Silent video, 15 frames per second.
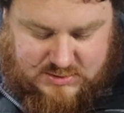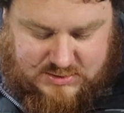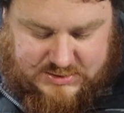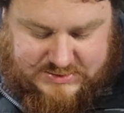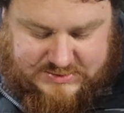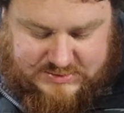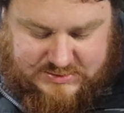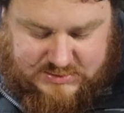
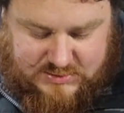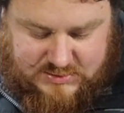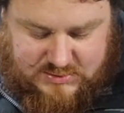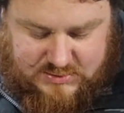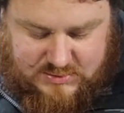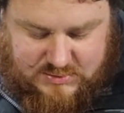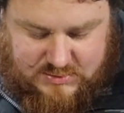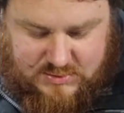is,
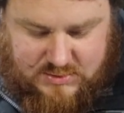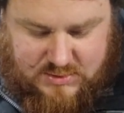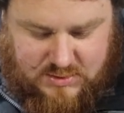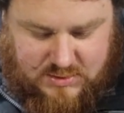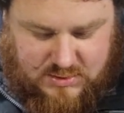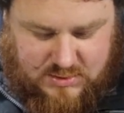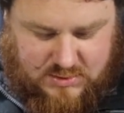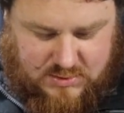
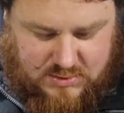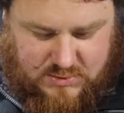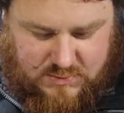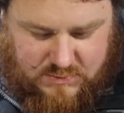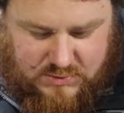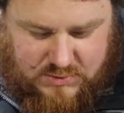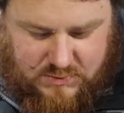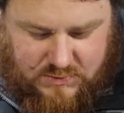
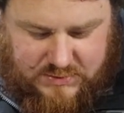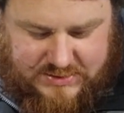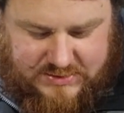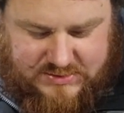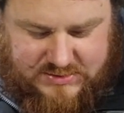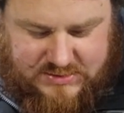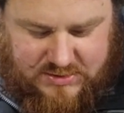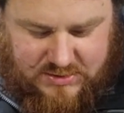oh god, that
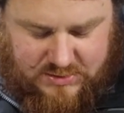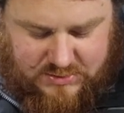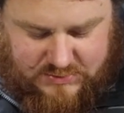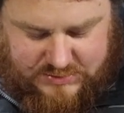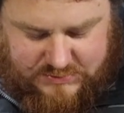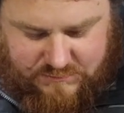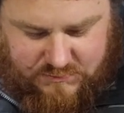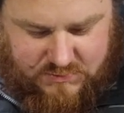is
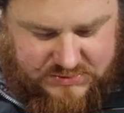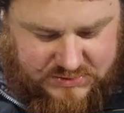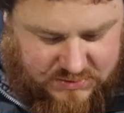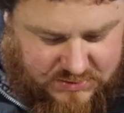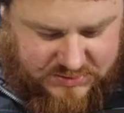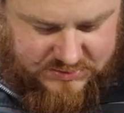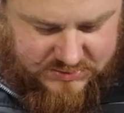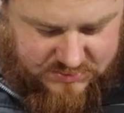totally the wrong
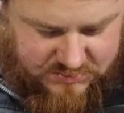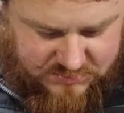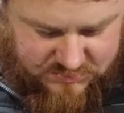size.